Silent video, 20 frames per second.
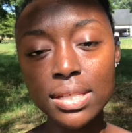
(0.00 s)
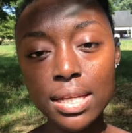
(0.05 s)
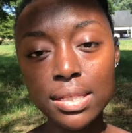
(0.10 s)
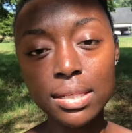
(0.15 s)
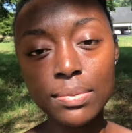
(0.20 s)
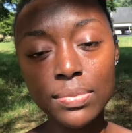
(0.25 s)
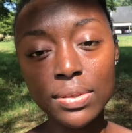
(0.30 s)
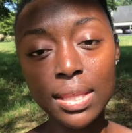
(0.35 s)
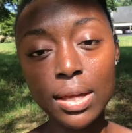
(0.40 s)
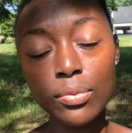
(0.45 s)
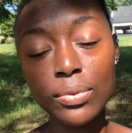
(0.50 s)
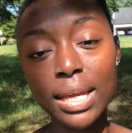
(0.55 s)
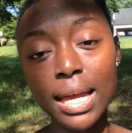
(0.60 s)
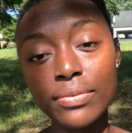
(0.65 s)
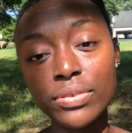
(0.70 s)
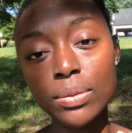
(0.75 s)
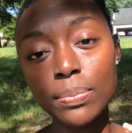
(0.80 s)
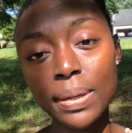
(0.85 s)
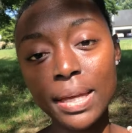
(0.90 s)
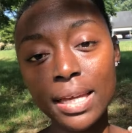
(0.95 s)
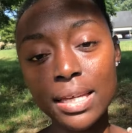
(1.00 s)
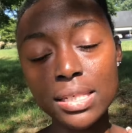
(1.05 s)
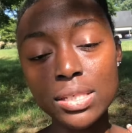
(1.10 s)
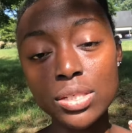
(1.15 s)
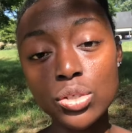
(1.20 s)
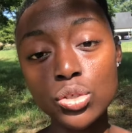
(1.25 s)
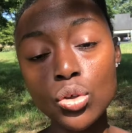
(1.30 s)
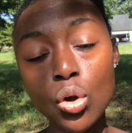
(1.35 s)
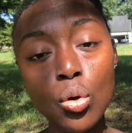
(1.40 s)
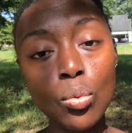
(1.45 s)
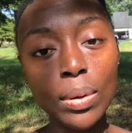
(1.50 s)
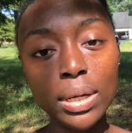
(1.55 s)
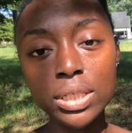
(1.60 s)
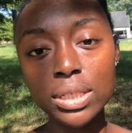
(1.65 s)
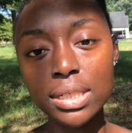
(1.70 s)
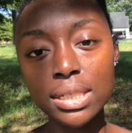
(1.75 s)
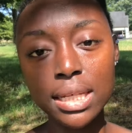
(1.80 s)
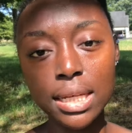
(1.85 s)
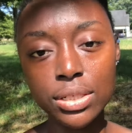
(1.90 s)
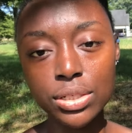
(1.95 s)
not something that we have to pay so much
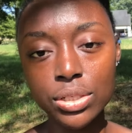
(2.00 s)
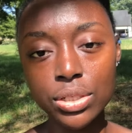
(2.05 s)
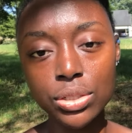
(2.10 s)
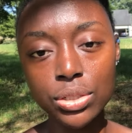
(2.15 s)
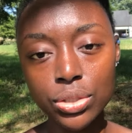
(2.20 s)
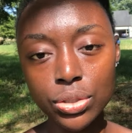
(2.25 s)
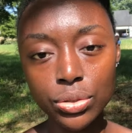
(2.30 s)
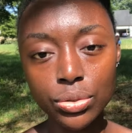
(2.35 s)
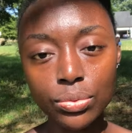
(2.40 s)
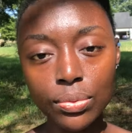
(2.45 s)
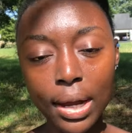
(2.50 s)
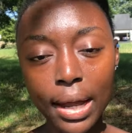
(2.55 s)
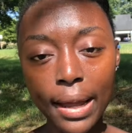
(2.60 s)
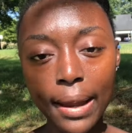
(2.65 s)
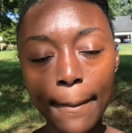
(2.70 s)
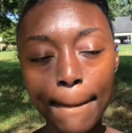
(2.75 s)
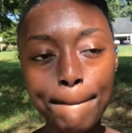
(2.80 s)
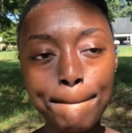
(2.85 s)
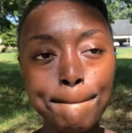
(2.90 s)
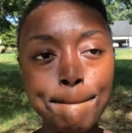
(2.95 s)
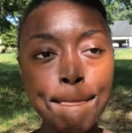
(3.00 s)
attention to, right?